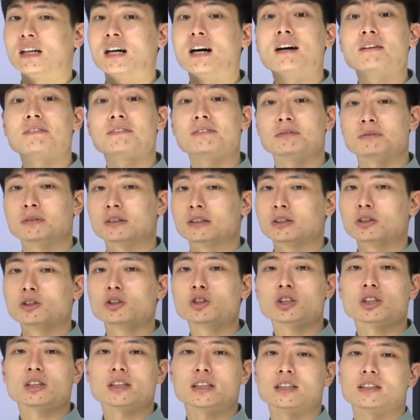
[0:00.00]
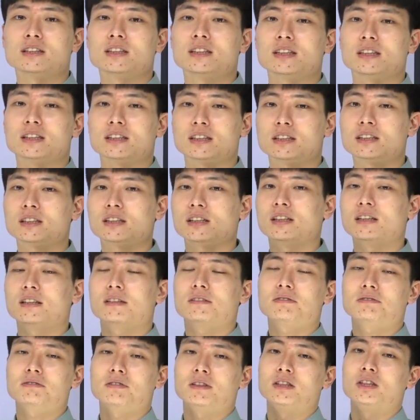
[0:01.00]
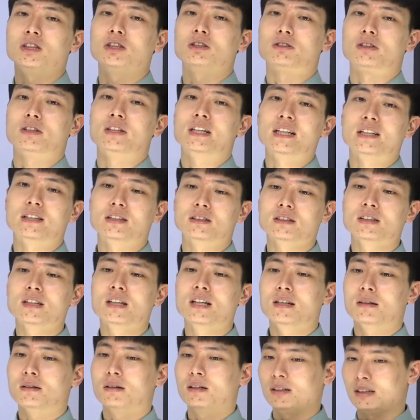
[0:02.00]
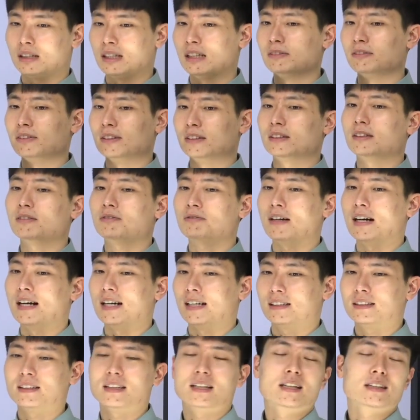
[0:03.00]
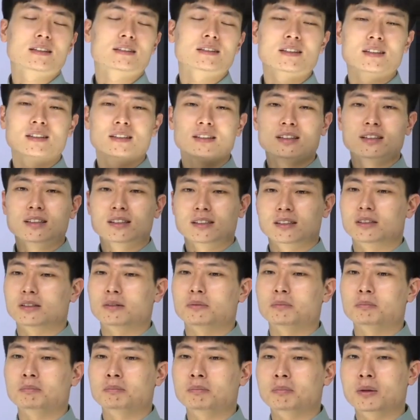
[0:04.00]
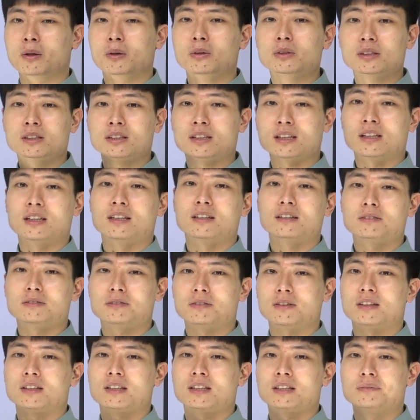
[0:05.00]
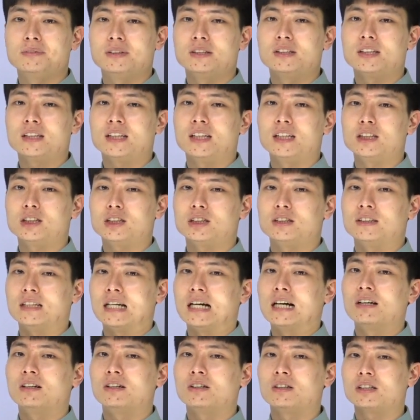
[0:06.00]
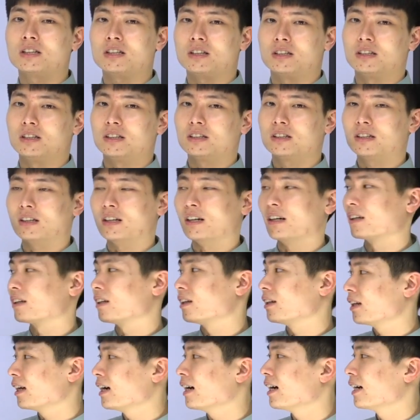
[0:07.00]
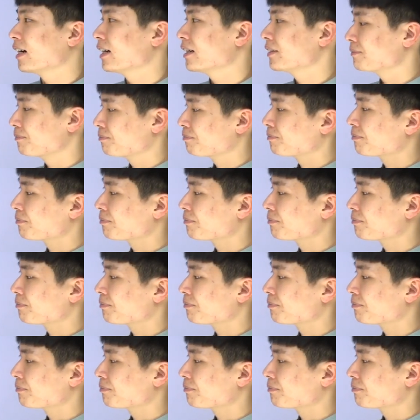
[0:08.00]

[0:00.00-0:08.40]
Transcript: often usually consists of a URL, given the fact that most of our communication now occurs online.